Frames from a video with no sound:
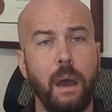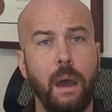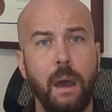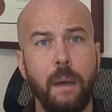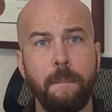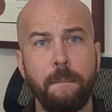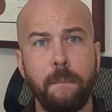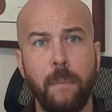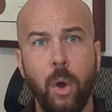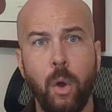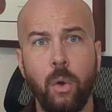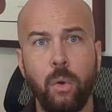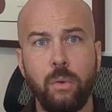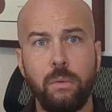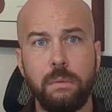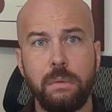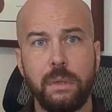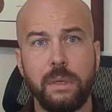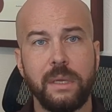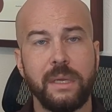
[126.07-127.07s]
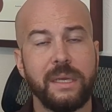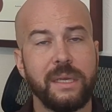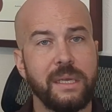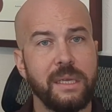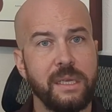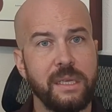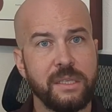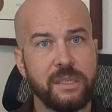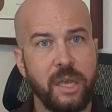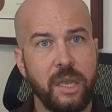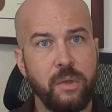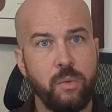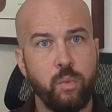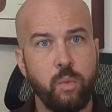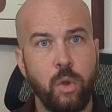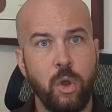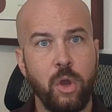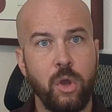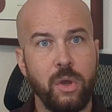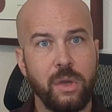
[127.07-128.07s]
A mole is a
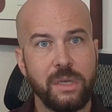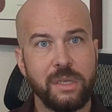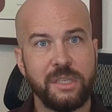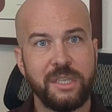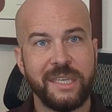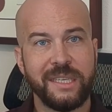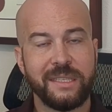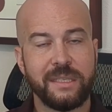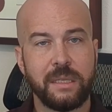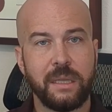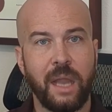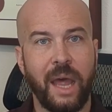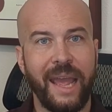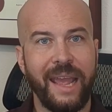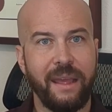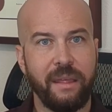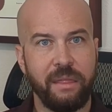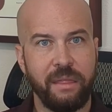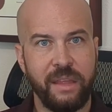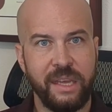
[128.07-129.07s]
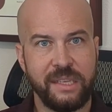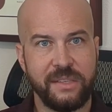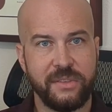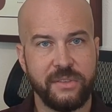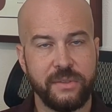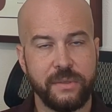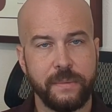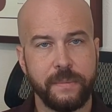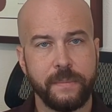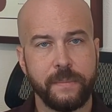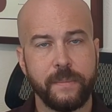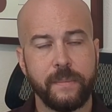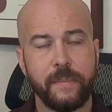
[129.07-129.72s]
word just like this.